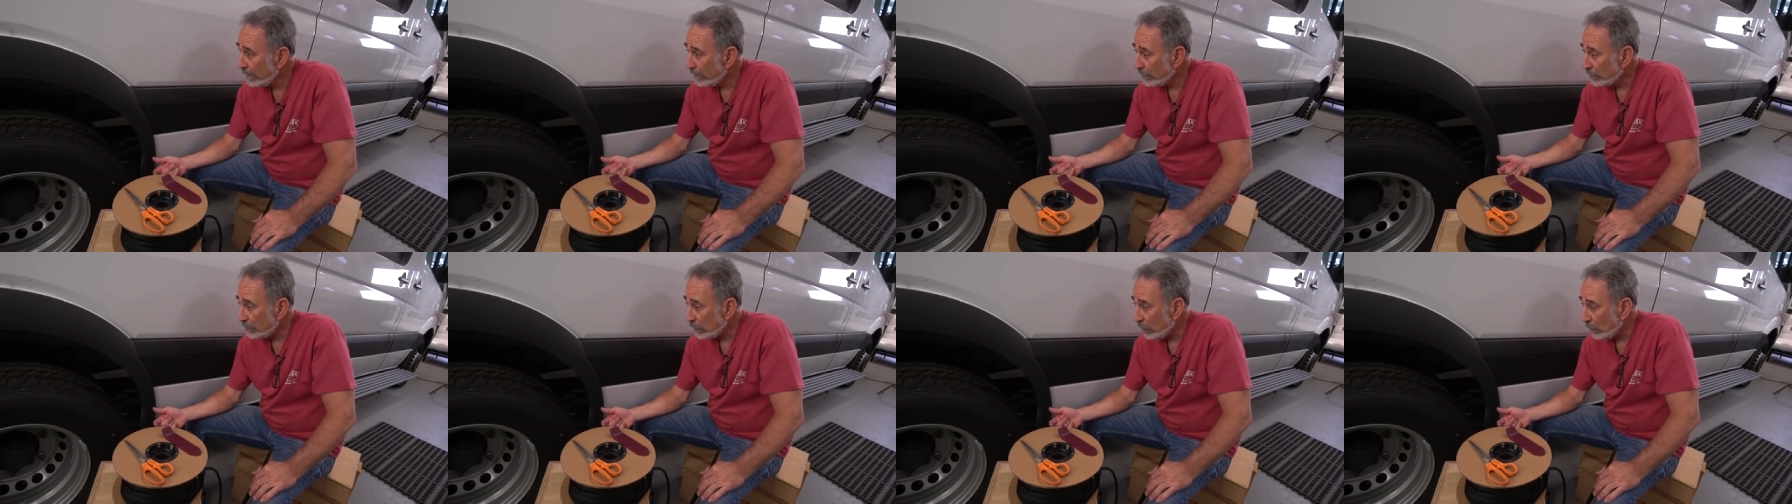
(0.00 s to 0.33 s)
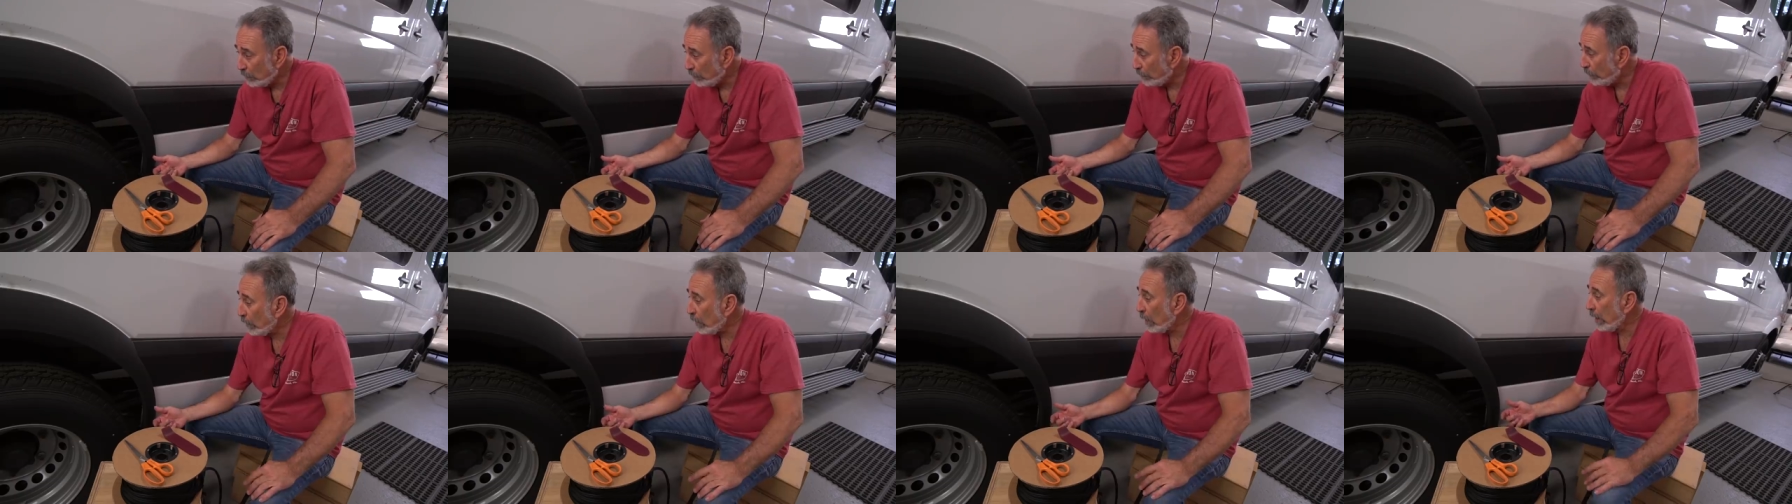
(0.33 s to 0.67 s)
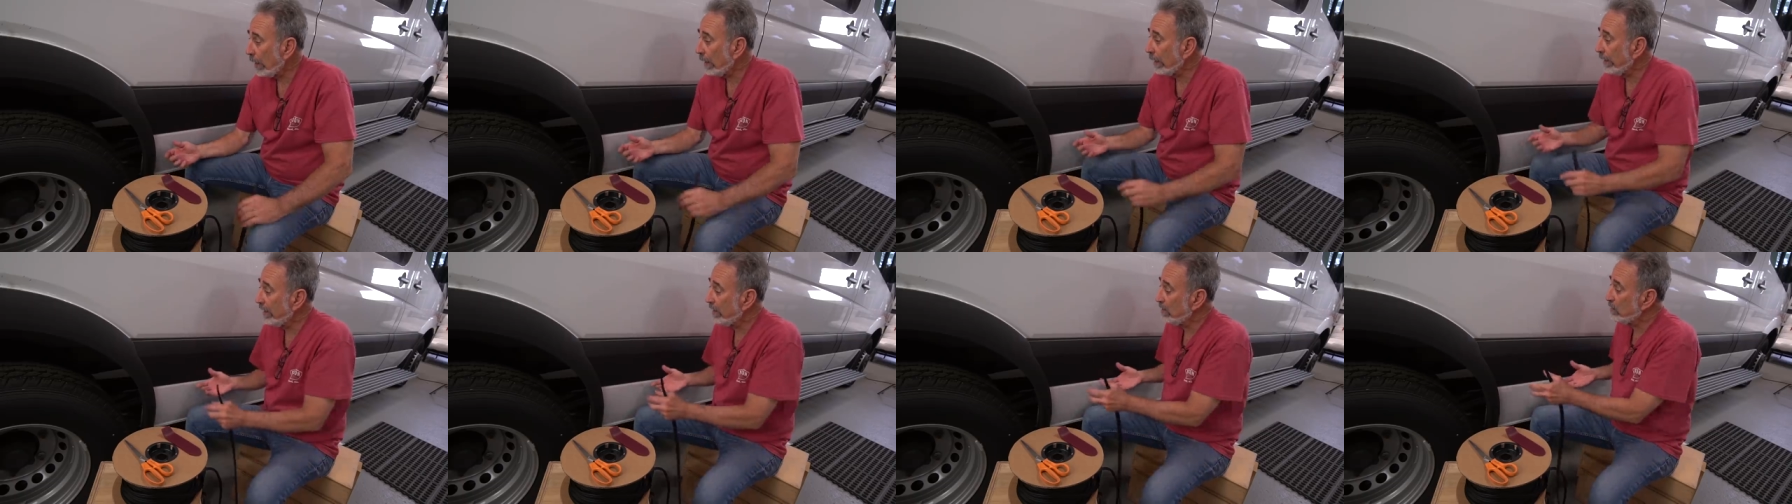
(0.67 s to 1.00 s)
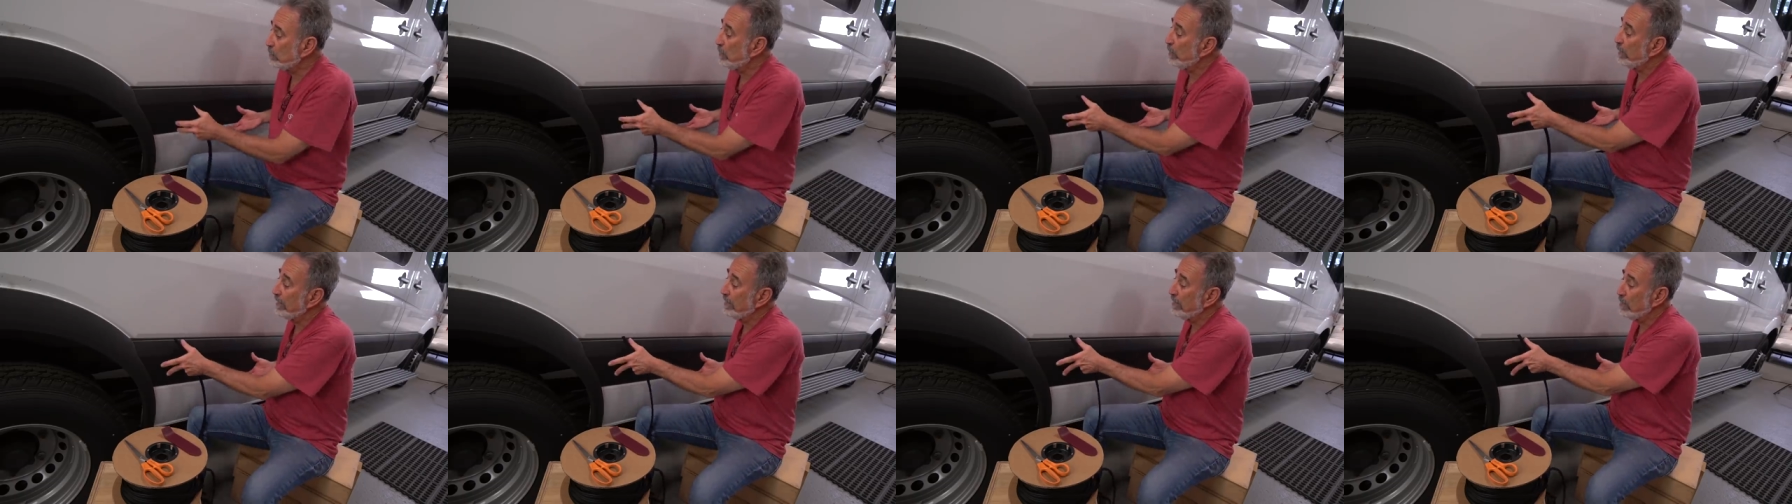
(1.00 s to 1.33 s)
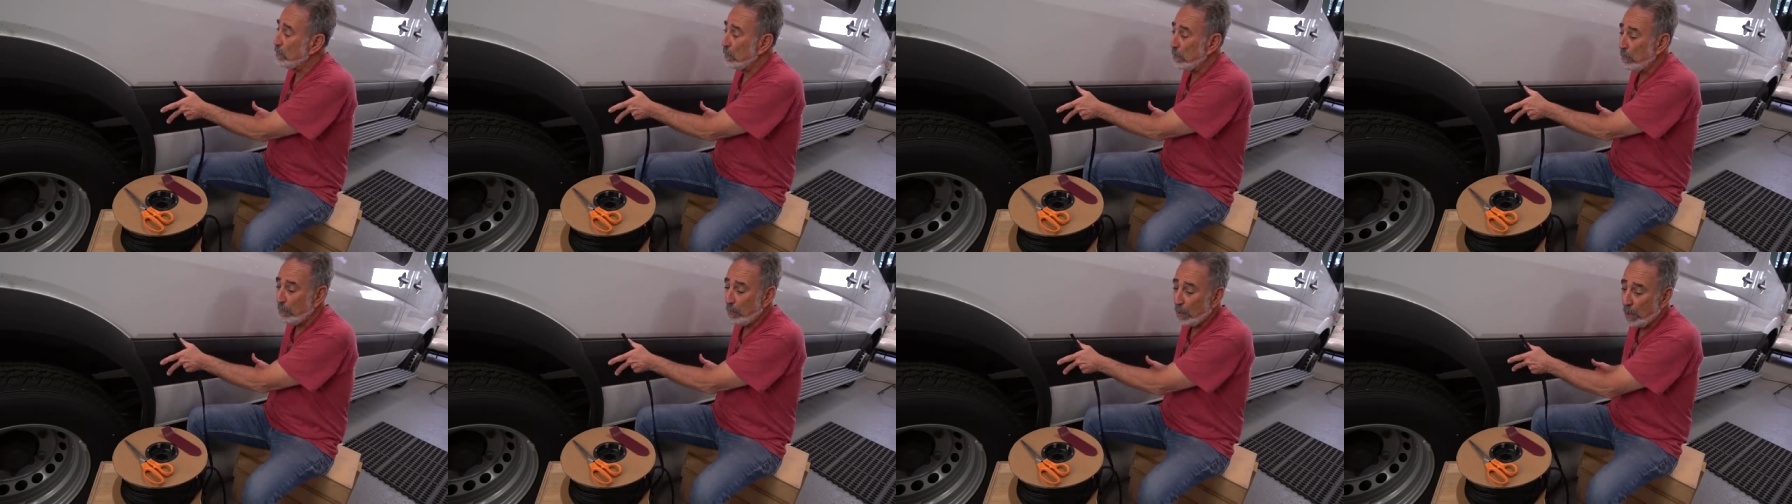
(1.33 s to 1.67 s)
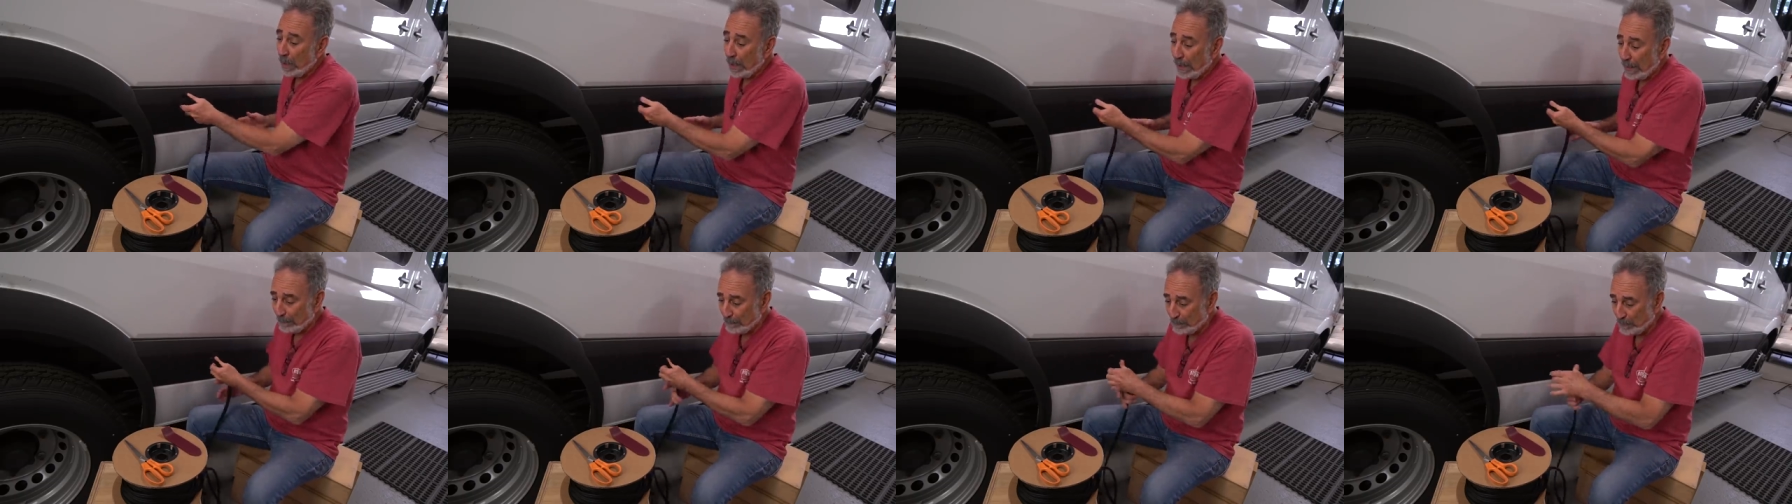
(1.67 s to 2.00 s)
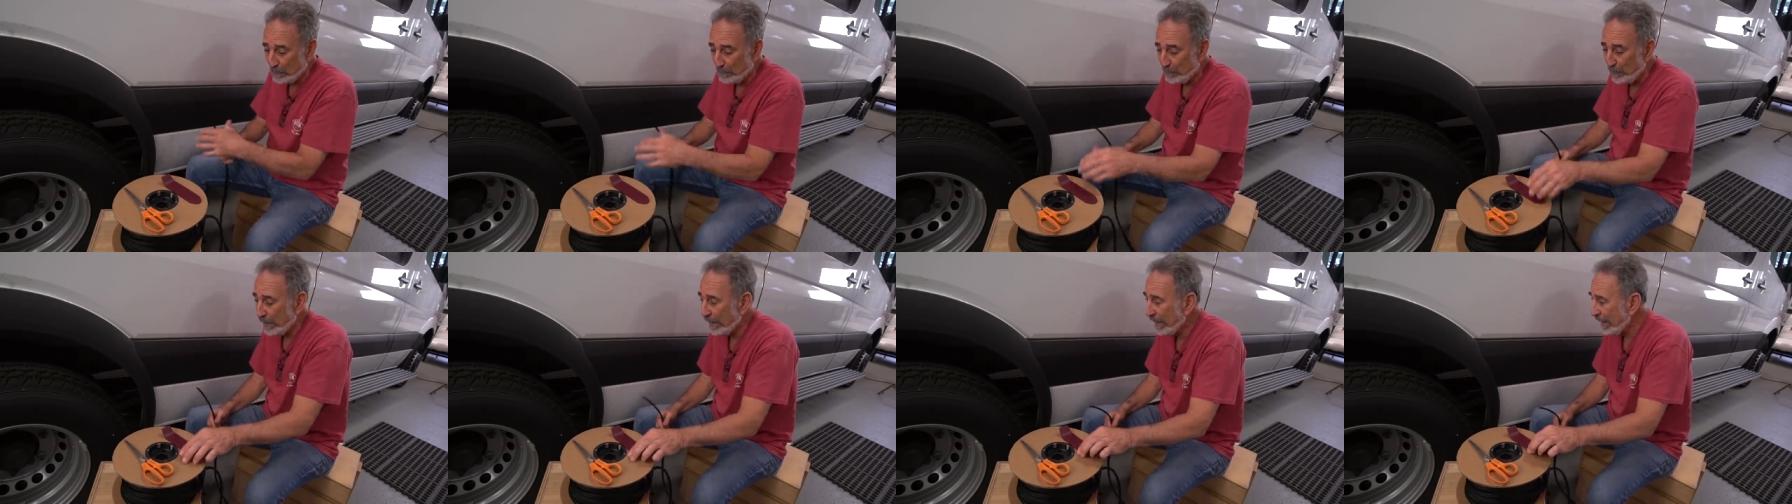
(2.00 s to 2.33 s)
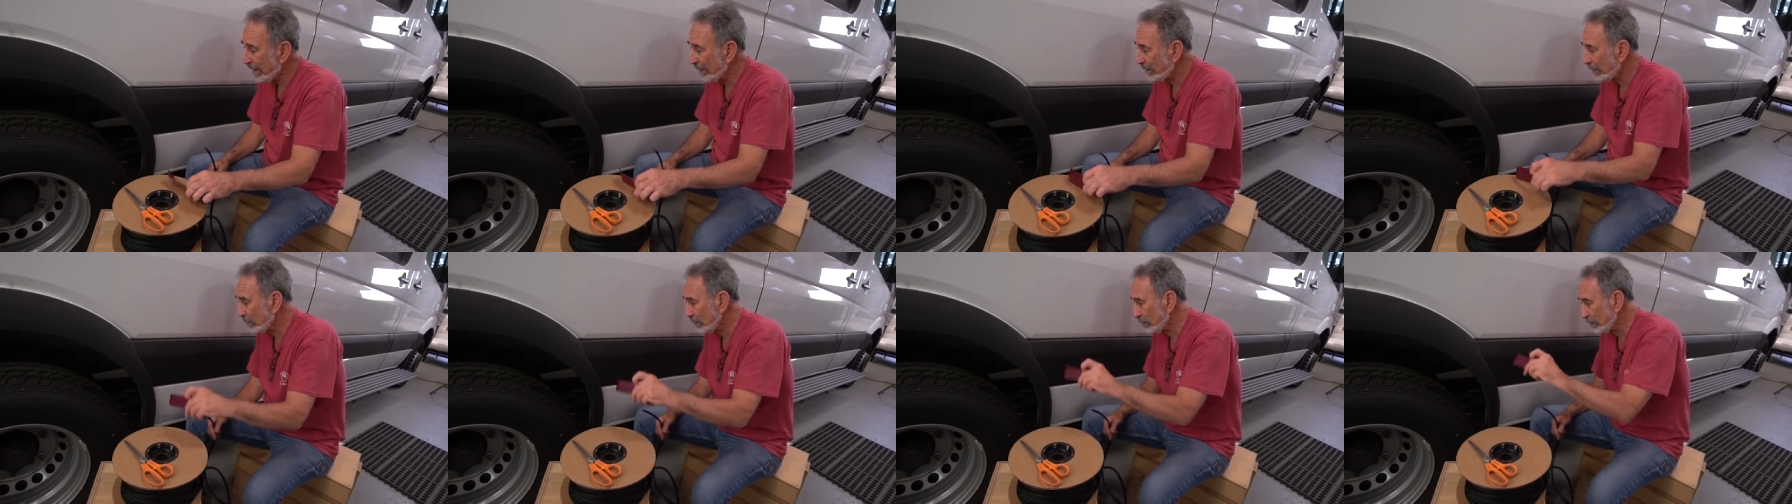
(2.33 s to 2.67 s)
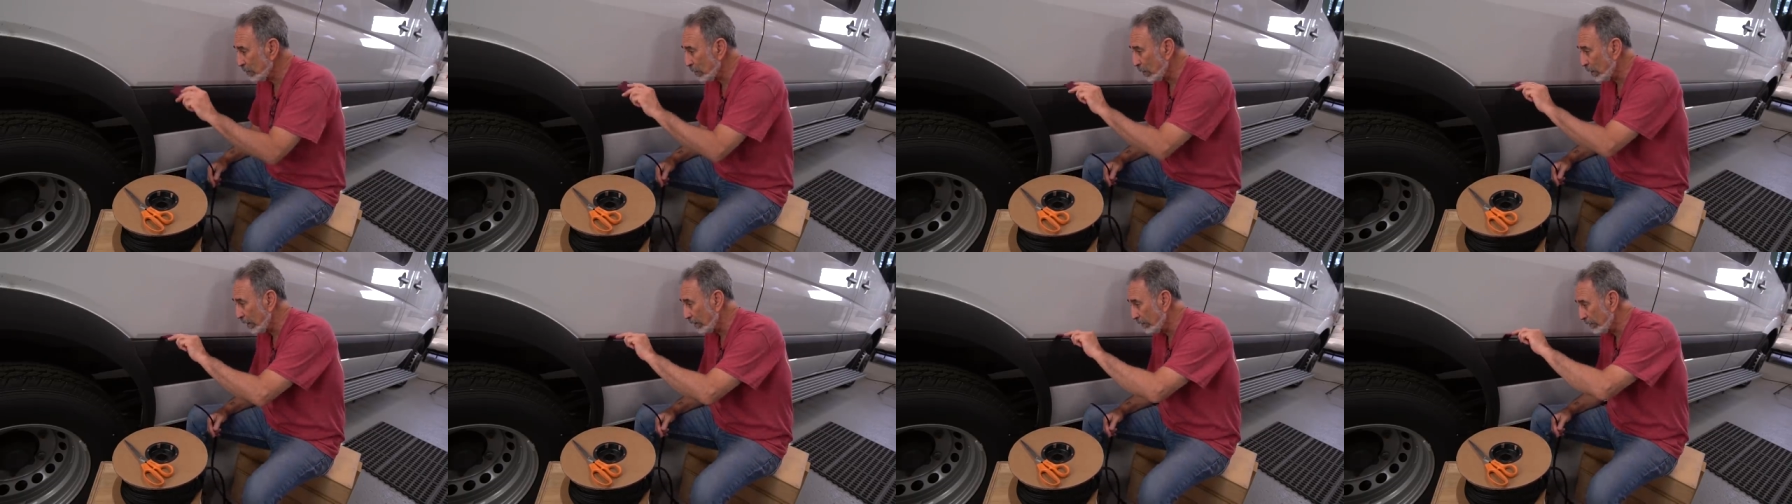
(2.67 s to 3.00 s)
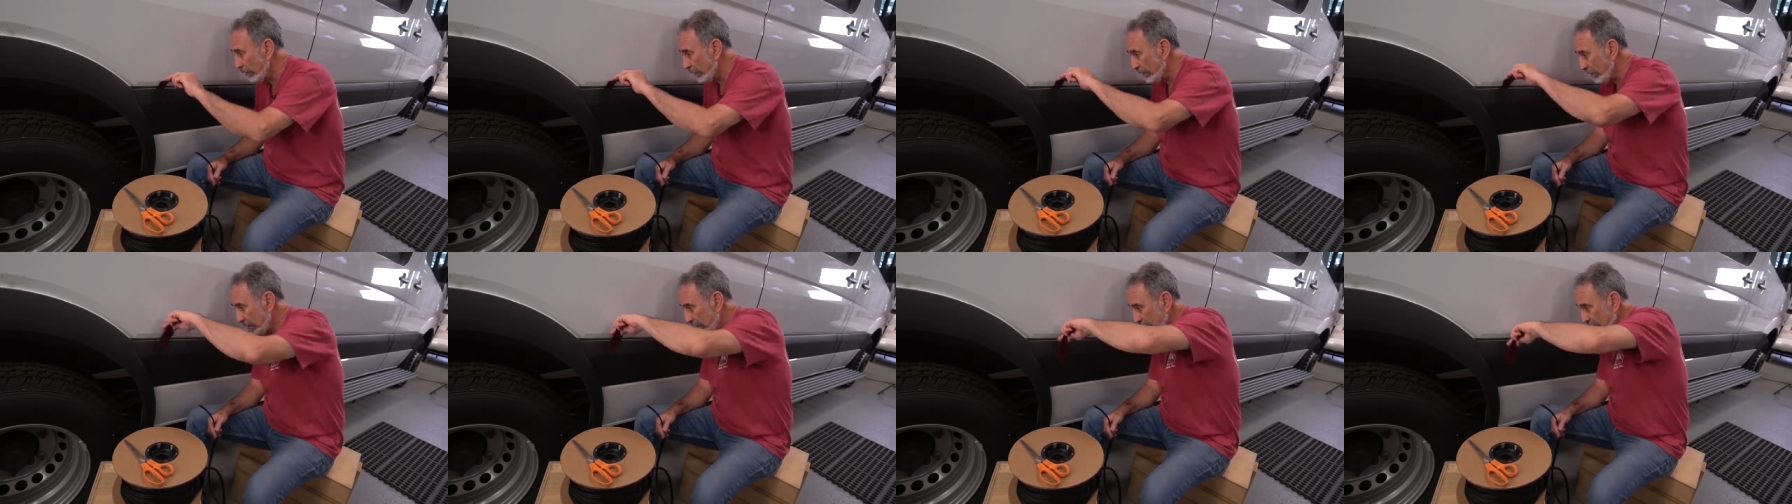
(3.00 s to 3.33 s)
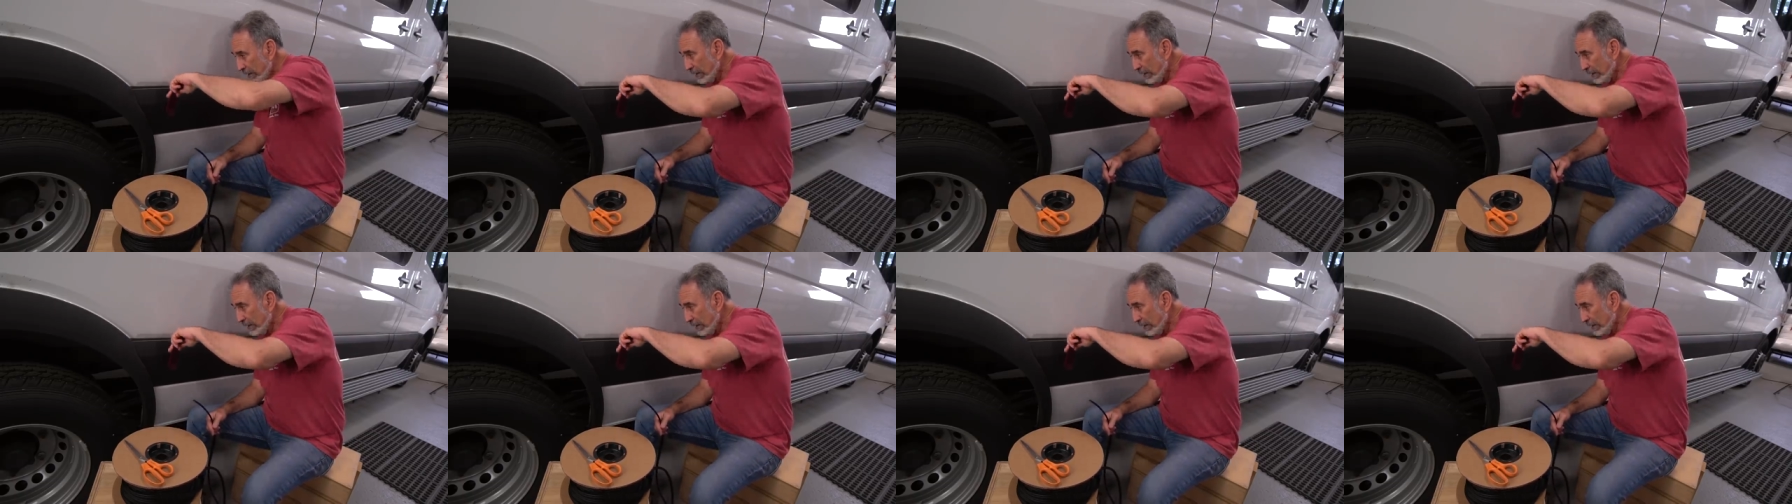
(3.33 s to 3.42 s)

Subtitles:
so far has been you pop the panels off,